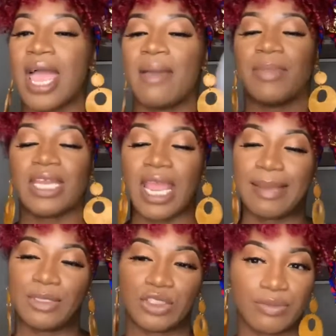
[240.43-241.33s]
and been
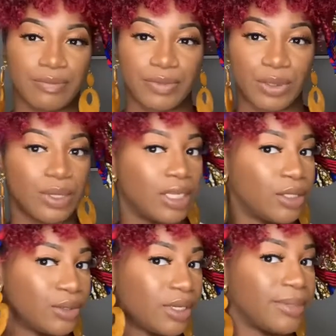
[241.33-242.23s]
able to review
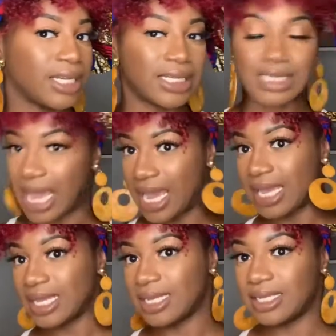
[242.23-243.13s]
Aluna because
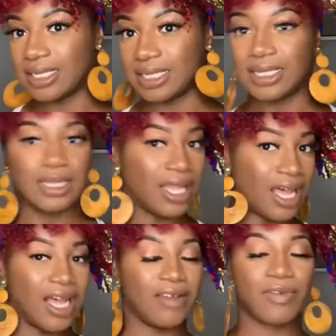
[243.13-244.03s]
I
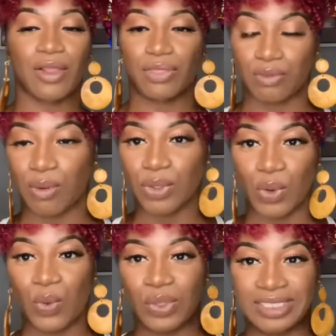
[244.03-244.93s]
love throw it
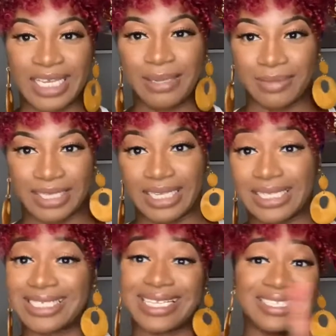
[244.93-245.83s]
on type
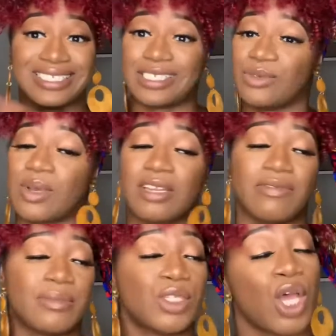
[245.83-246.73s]
things and this is one of
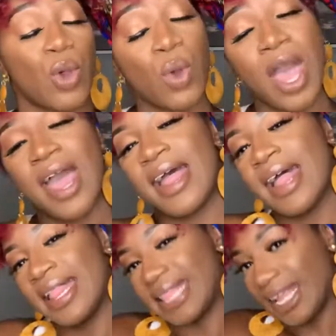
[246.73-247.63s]
them. So
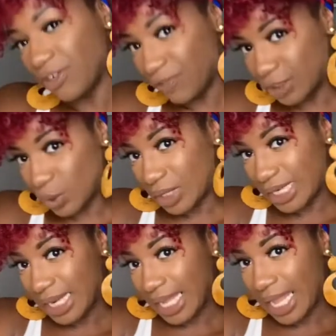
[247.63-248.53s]
thank you for joining
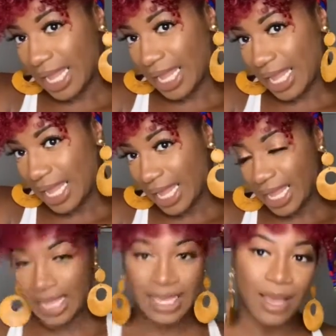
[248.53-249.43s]
the
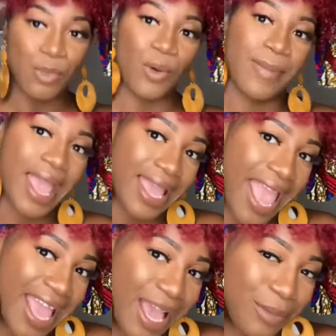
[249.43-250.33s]
kit. Come on back and
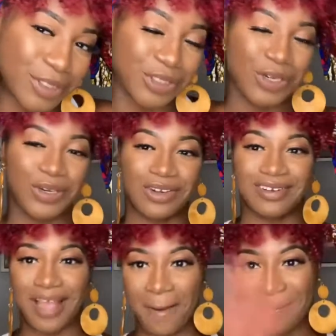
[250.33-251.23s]
hang out with your girl.
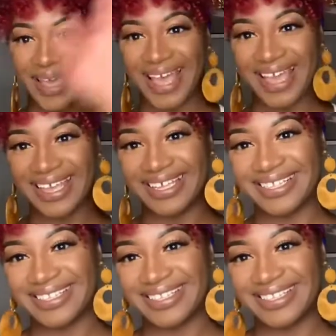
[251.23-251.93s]
Bye.